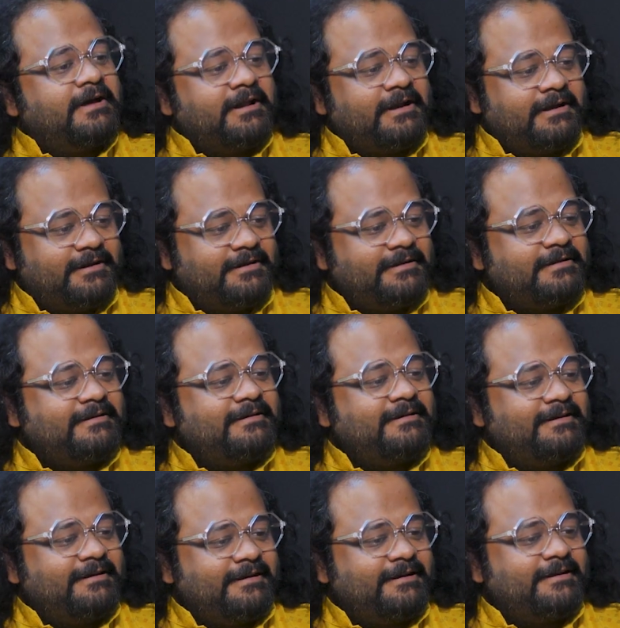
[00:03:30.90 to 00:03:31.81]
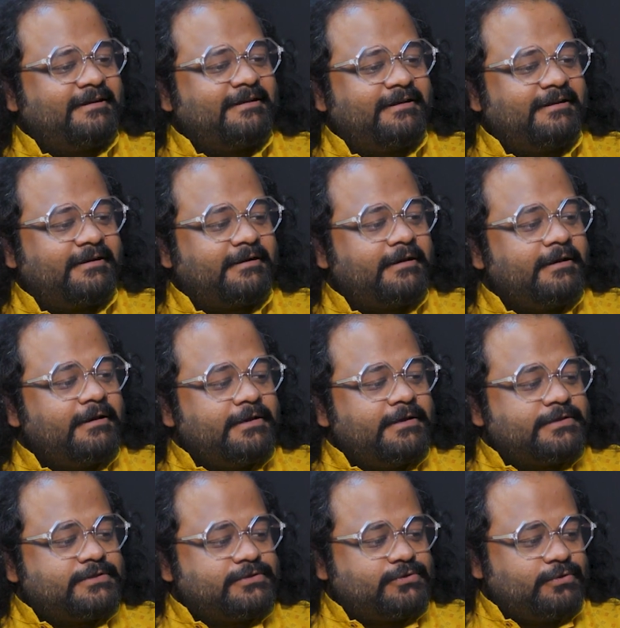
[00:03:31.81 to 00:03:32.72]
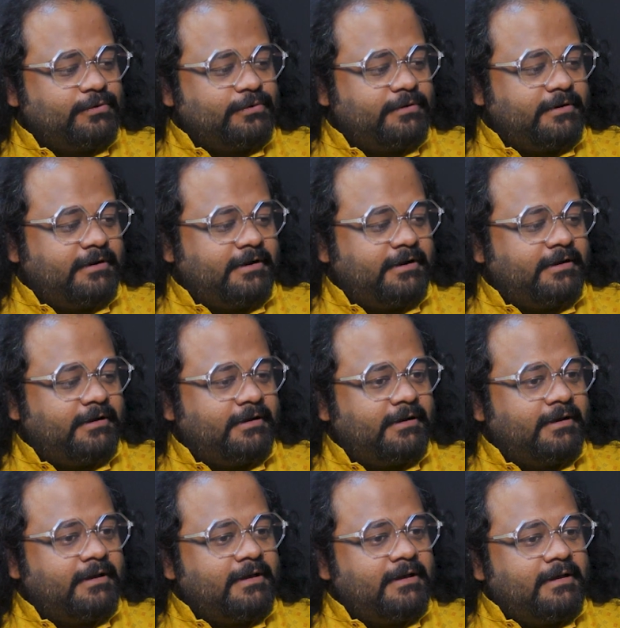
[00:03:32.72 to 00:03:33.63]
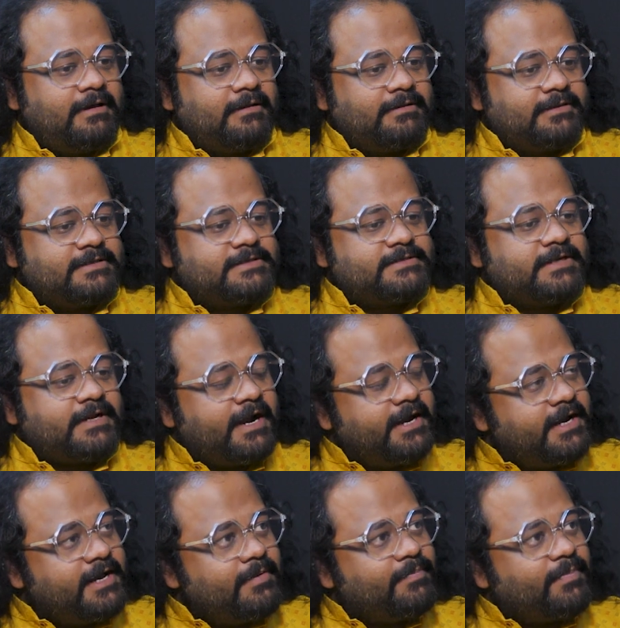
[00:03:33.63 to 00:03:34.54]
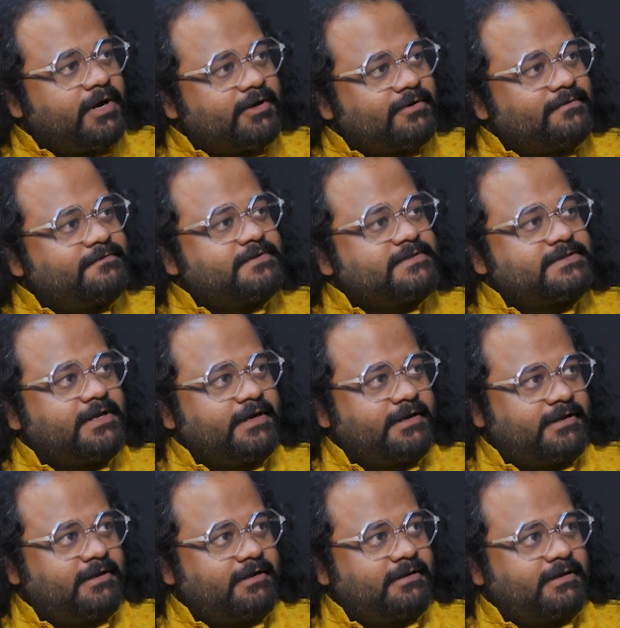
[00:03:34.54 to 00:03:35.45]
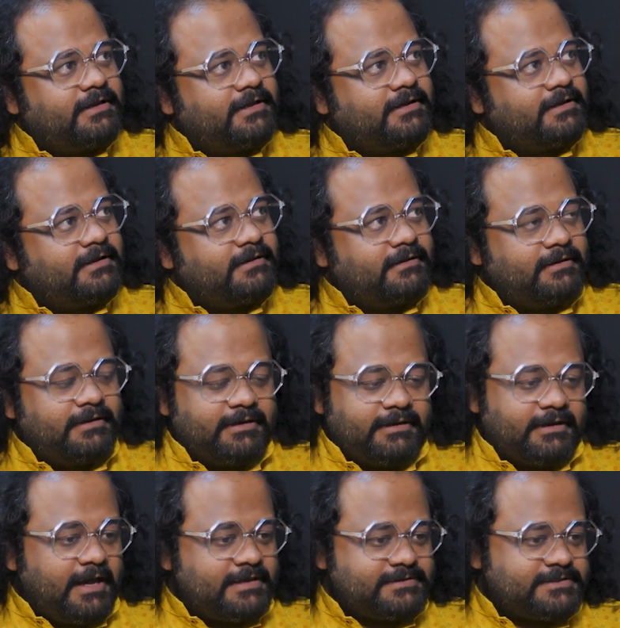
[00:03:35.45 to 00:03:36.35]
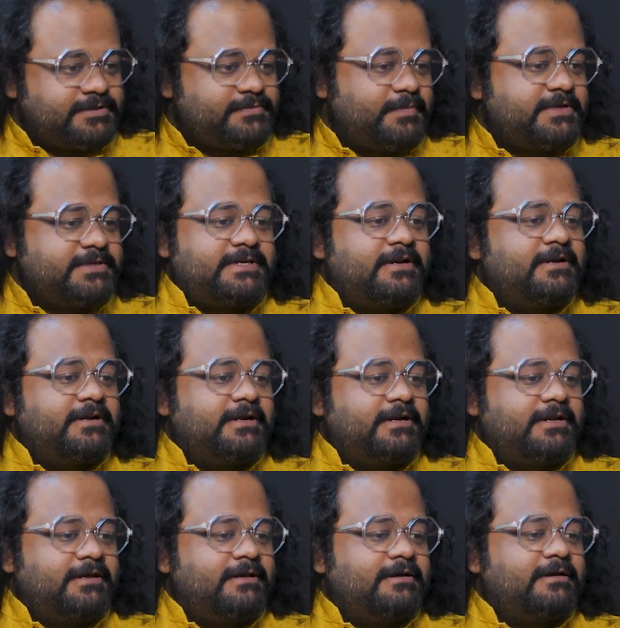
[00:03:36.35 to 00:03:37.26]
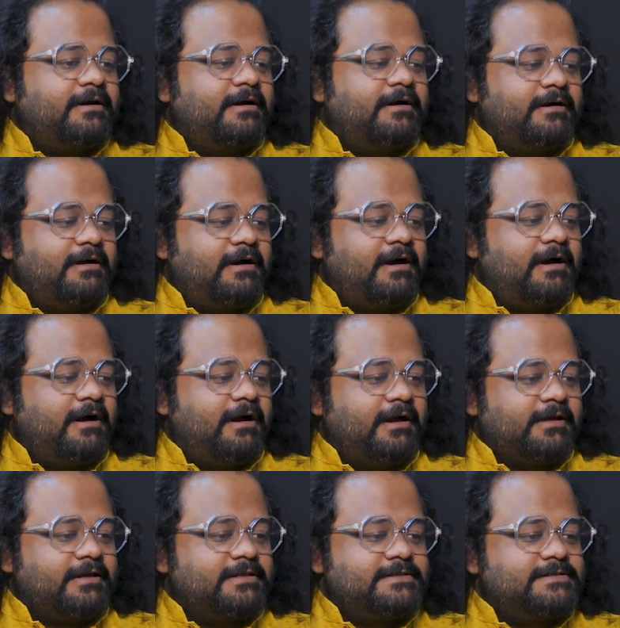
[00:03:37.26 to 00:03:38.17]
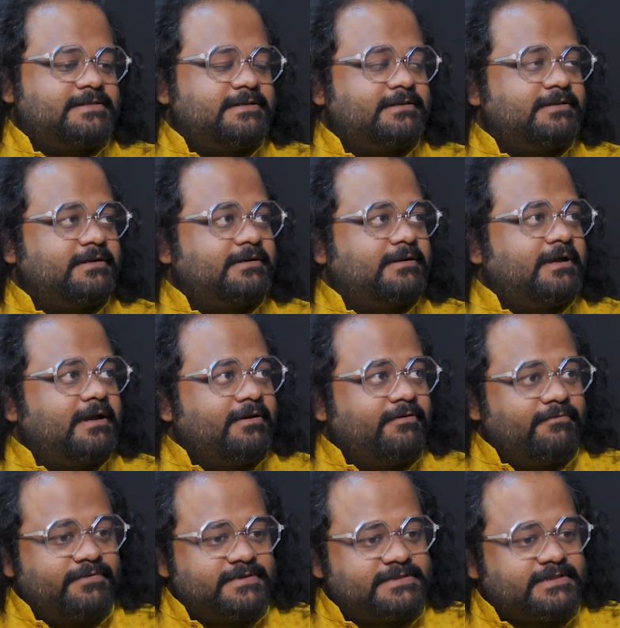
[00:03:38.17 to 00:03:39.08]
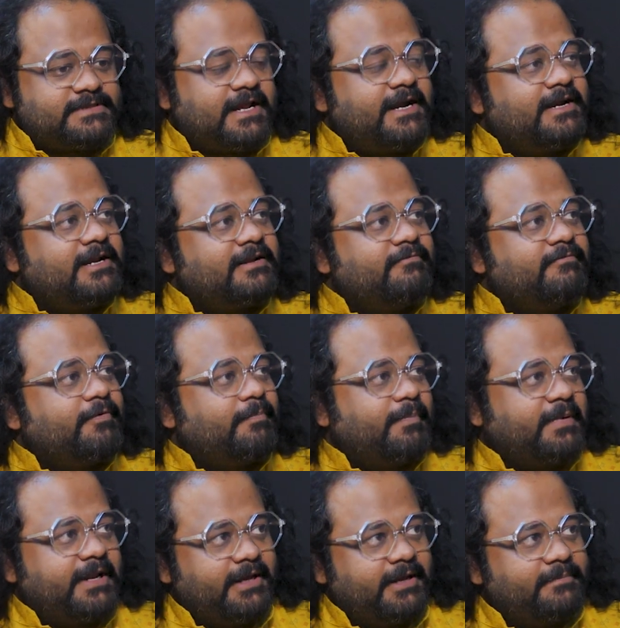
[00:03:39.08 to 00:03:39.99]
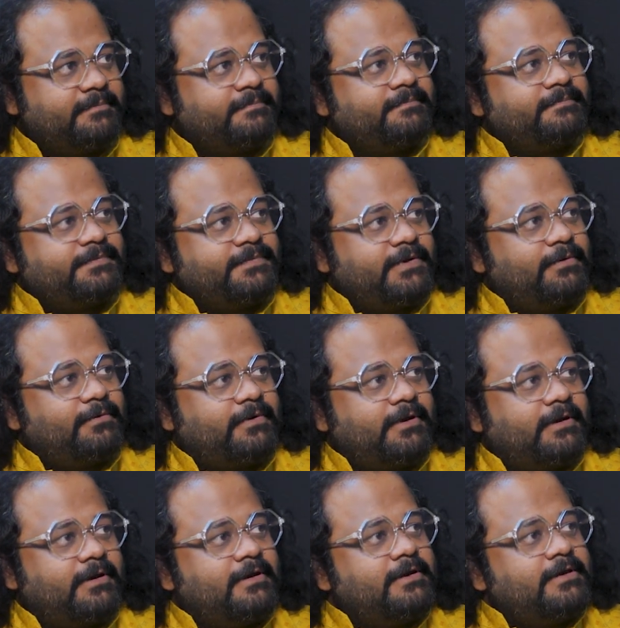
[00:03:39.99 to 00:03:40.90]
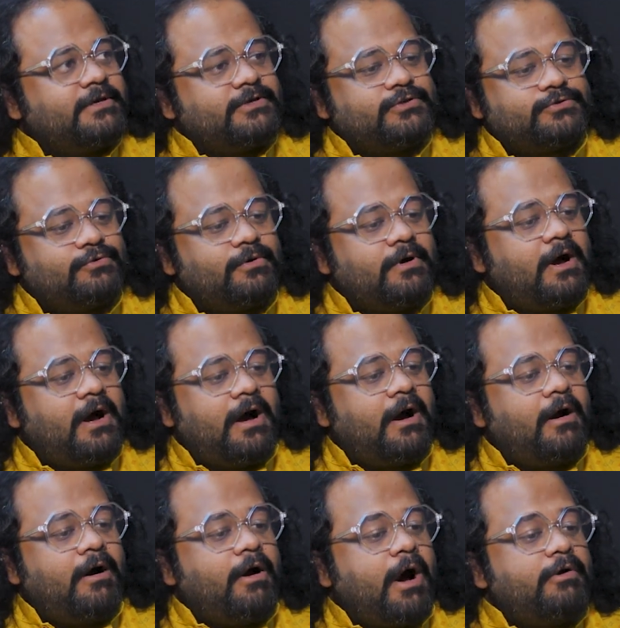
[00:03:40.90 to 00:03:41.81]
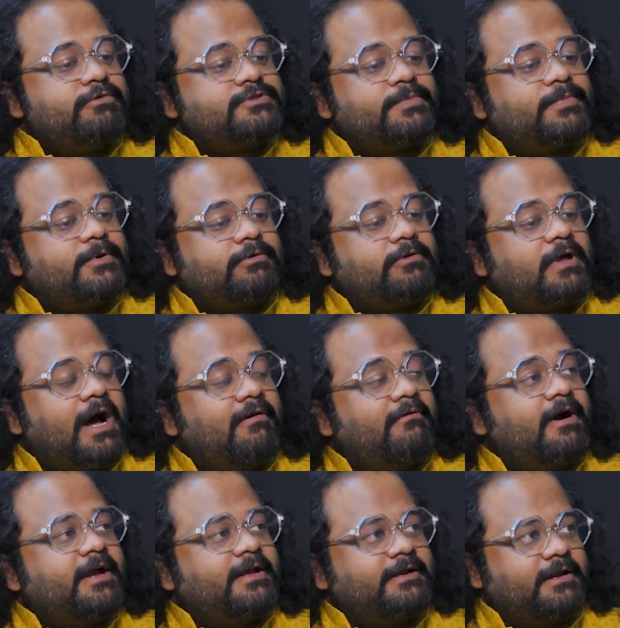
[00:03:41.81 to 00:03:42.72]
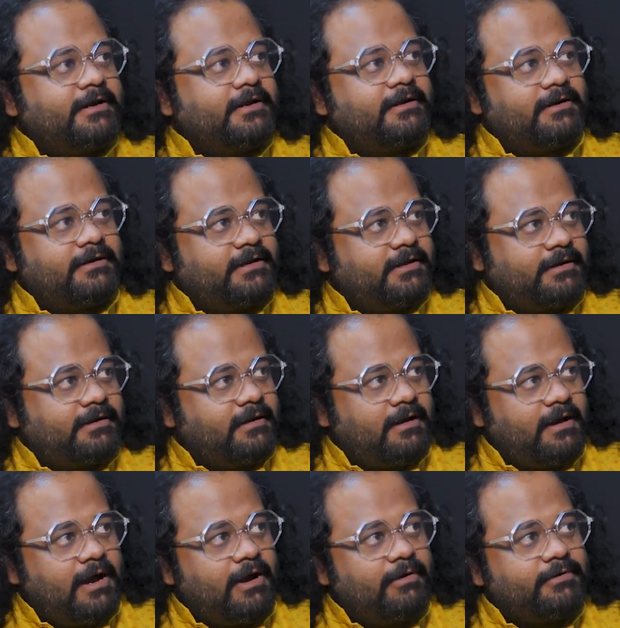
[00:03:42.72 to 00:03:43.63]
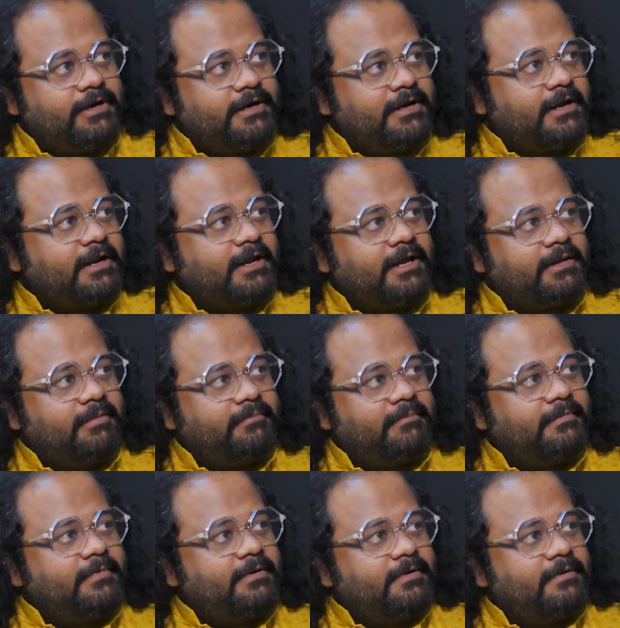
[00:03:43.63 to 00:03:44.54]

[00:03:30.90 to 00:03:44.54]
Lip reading: Great, great, great. So, the sliding part of this guitar, like it has a speciality. I can see that we slide and we play. Okay. So, how is about the Hawaiian guitar? Like, how did it came?